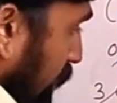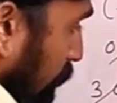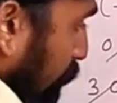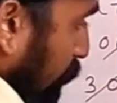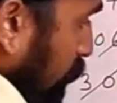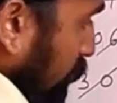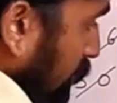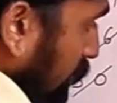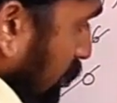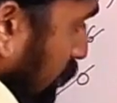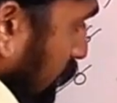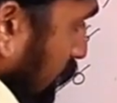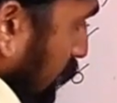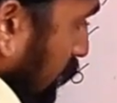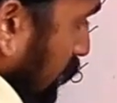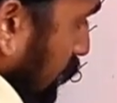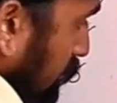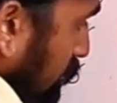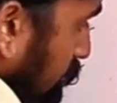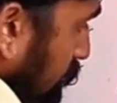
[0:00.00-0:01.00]
opposite,
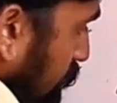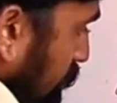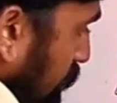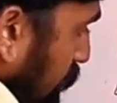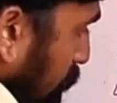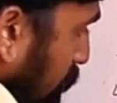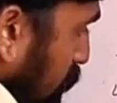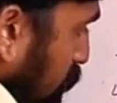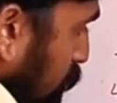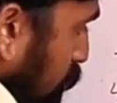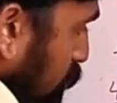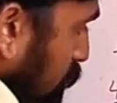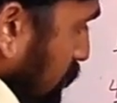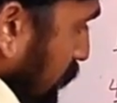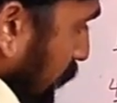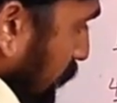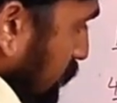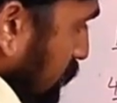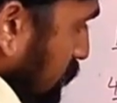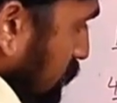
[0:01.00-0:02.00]
this can be chosen
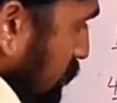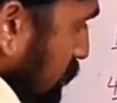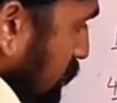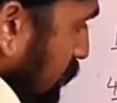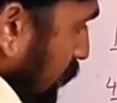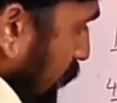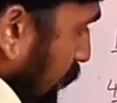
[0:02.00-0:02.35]
as